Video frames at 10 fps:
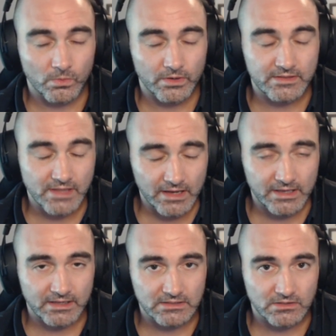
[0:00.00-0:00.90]
in that
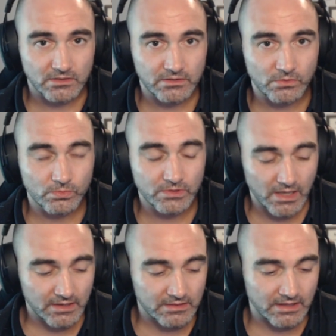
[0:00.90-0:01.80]
case, you
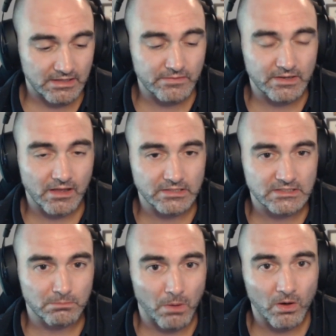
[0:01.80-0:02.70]
think that even a
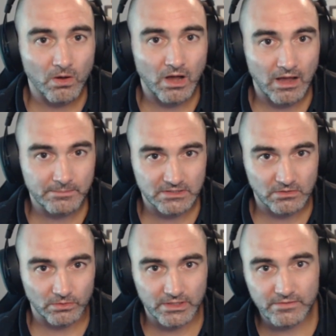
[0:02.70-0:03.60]
small
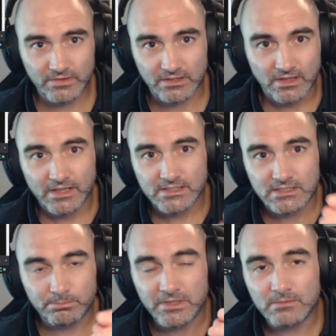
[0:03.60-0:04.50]
obstacle, even a
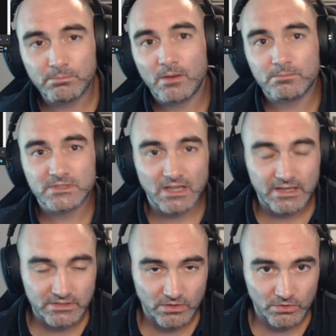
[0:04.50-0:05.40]
speed bump
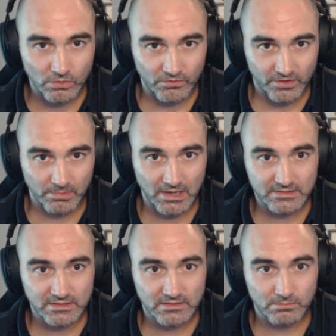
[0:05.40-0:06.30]
sized hurdle for the
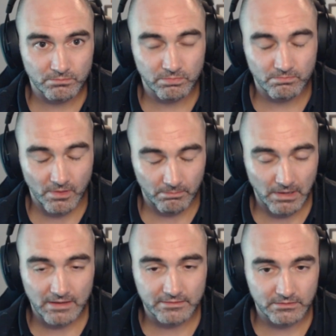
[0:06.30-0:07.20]
bots the
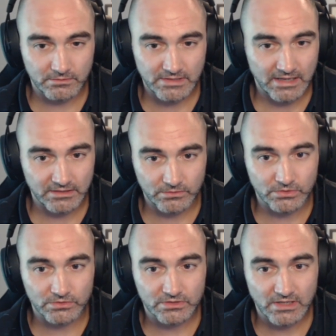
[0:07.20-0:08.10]
botnet
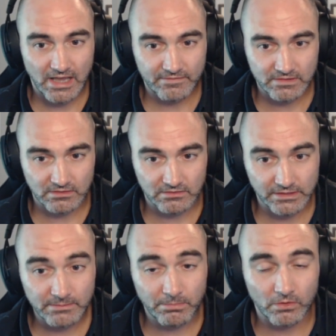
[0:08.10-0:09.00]
users to have to
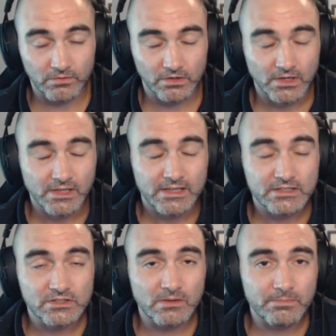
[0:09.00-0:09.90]
leap over is
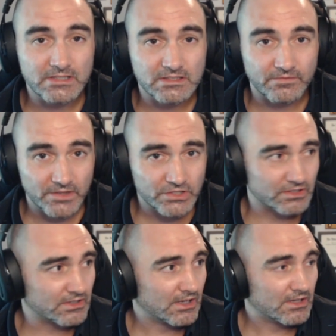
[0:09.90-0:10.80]
going to be
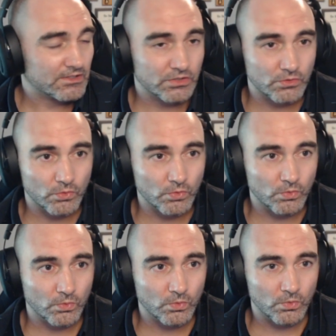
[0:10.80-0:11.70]
sufficient to
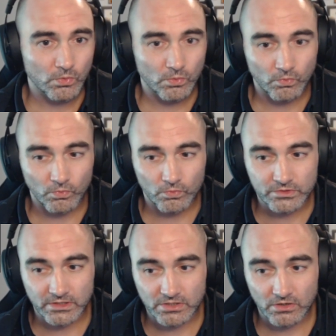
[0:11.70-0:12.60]

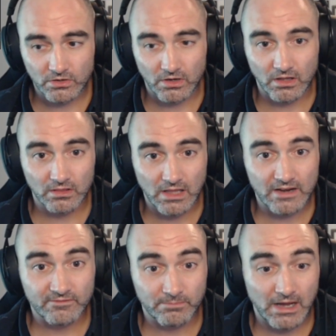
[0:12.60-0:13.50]
deter a lot
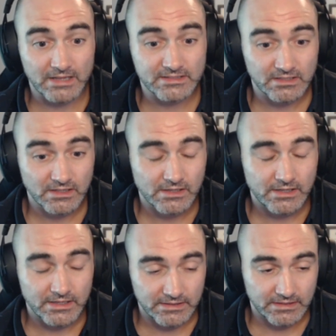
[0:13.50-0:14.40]
of bots
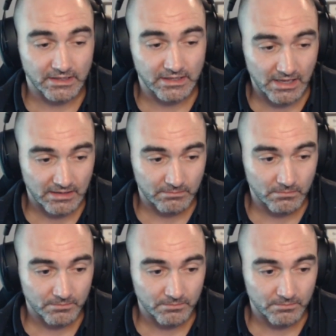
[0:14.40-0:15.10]
in the game